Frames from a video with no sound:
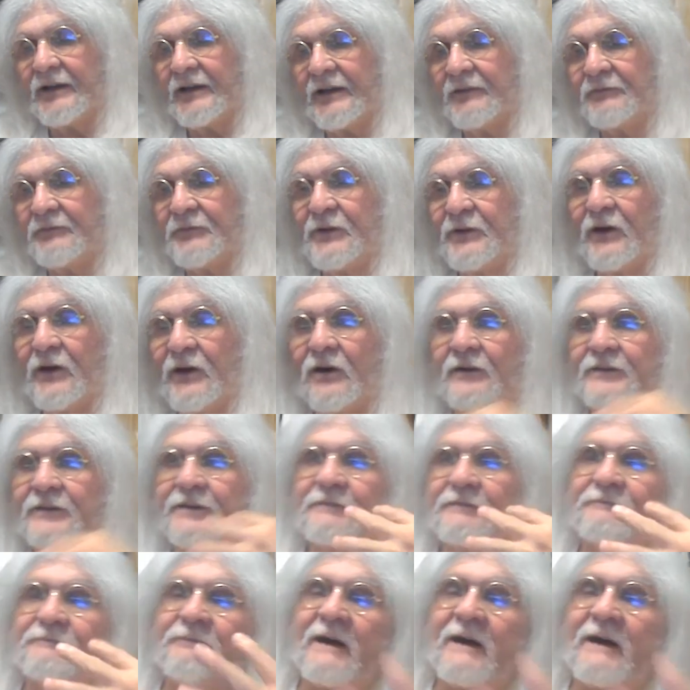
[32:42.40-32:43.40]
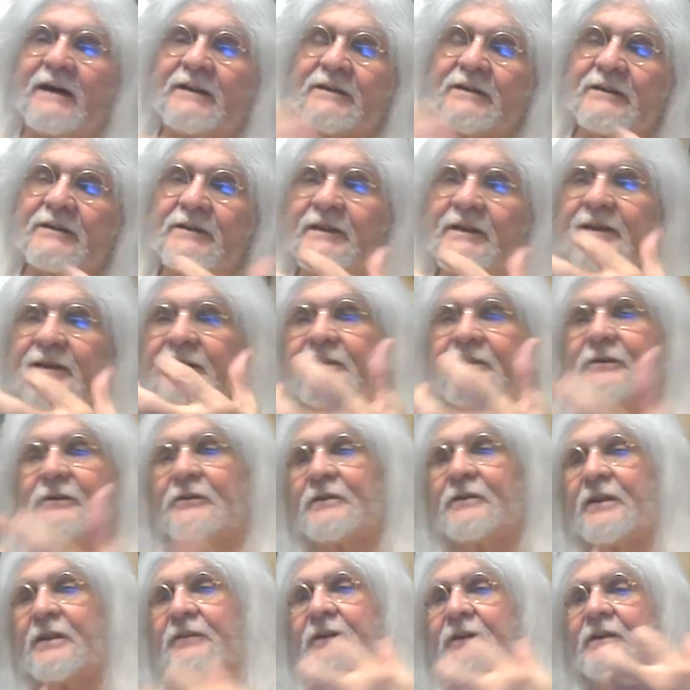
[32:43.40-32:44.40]
if y'all can find a leak
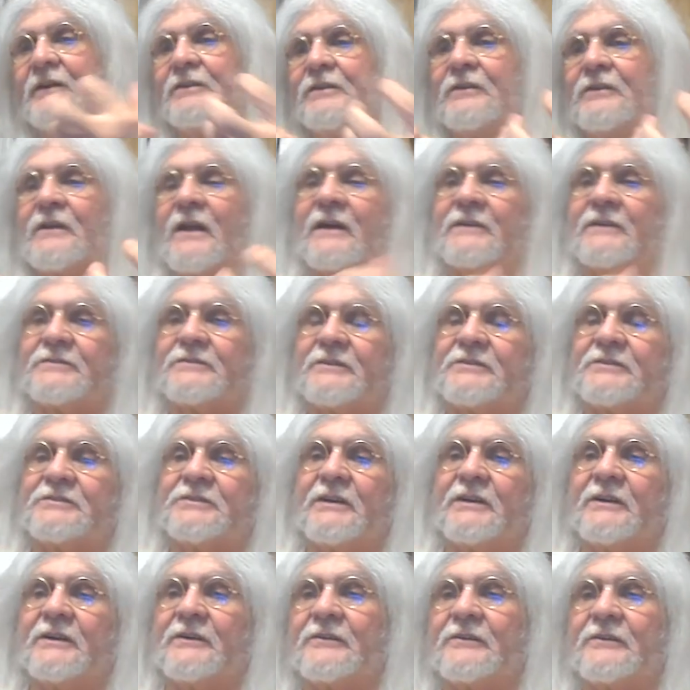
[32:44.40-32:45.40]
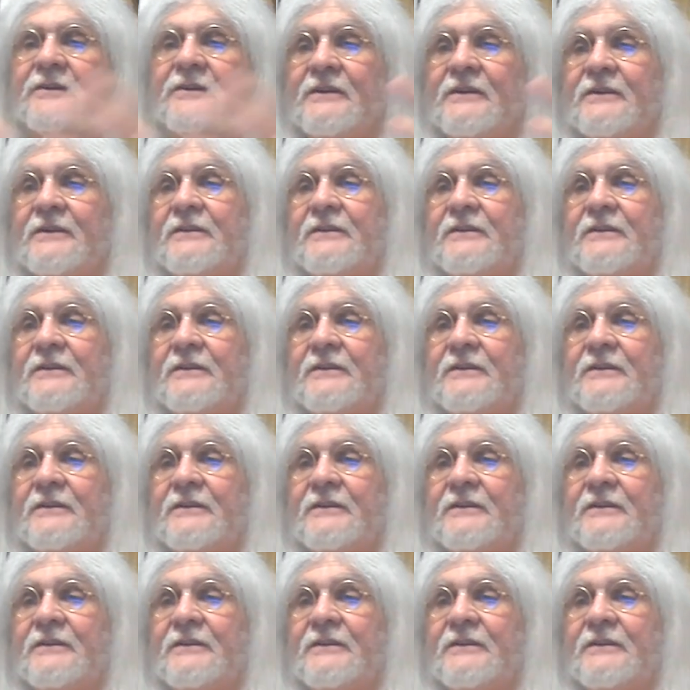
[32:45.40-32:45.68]
or anything you'd like to share,